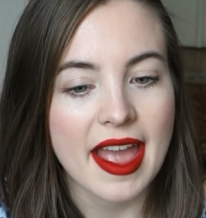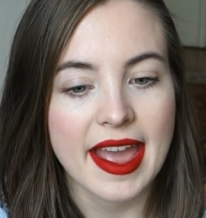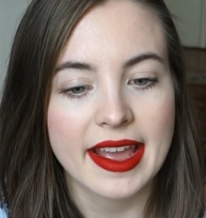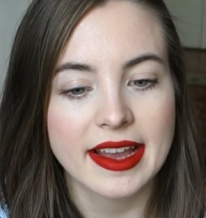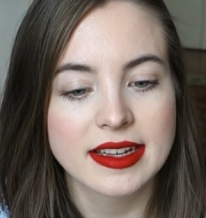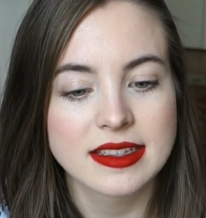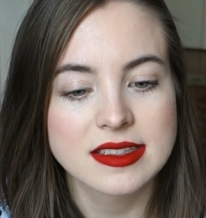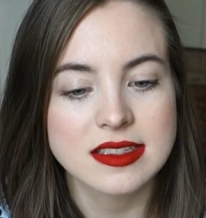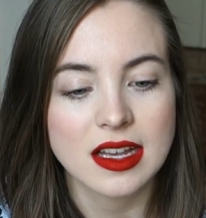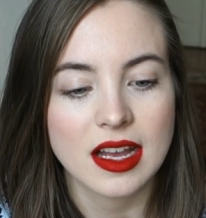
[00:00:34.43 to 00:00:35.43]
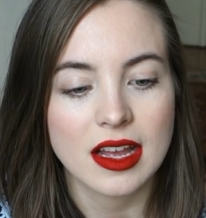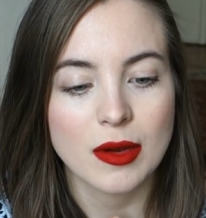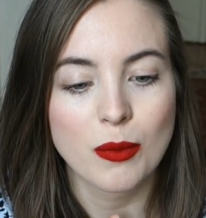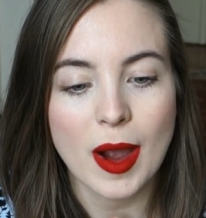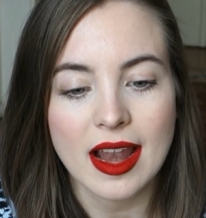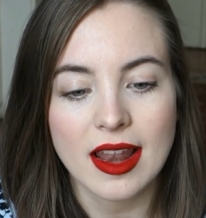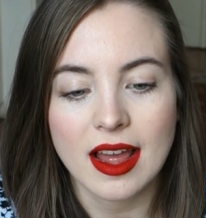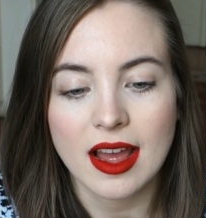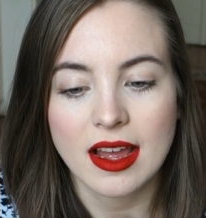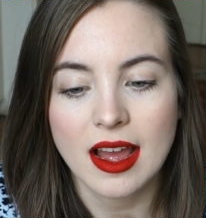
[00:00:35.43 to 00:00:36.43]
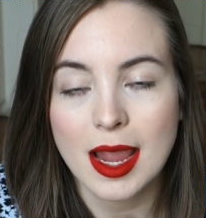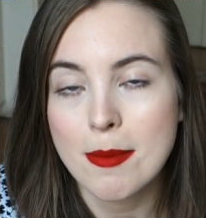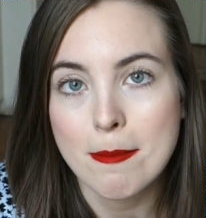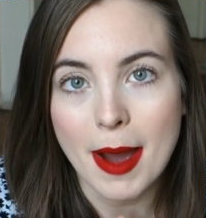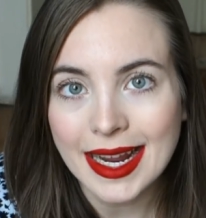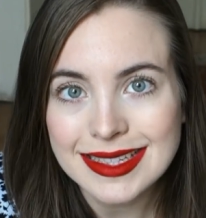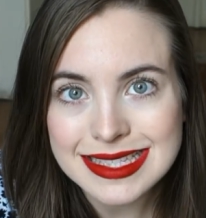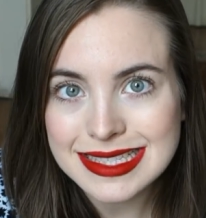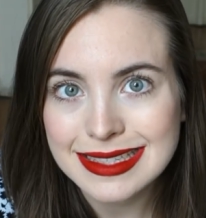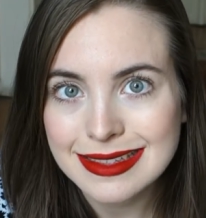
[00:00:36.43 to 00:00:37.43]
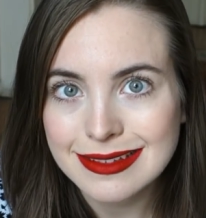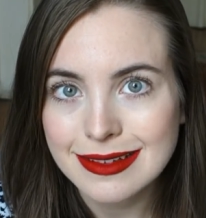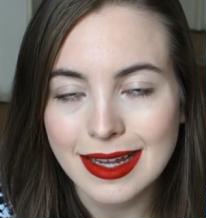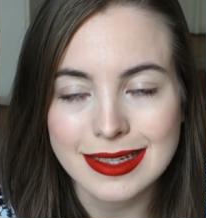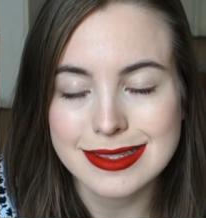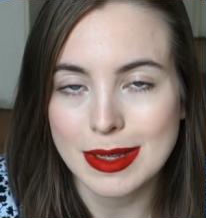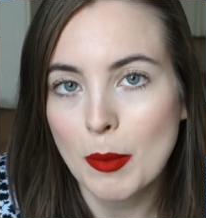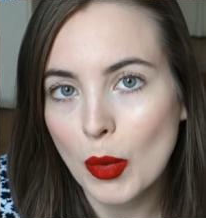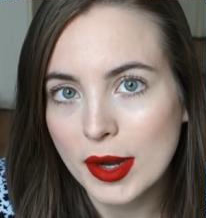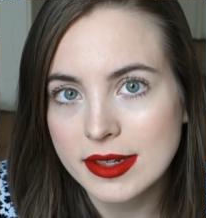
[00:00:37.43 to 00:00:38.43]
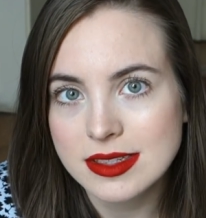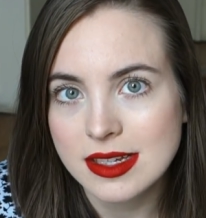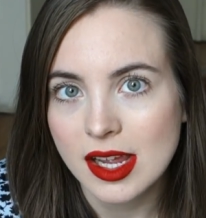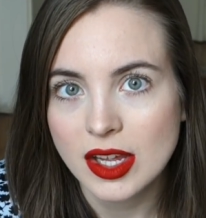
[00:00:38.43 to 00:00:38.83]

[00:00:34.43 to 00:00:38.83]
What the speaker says: And while I might still at some point